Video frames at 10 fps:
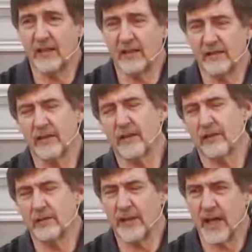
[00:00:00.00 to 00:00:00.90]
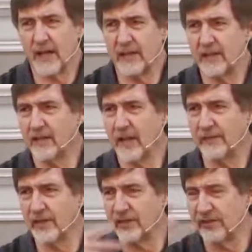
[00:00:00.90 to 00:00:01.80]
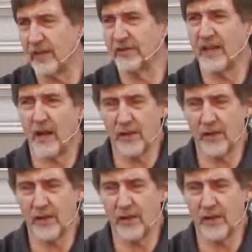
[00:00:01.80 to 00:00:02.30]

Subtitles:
He said, "Oh, hold on," and he left. He could see I was down.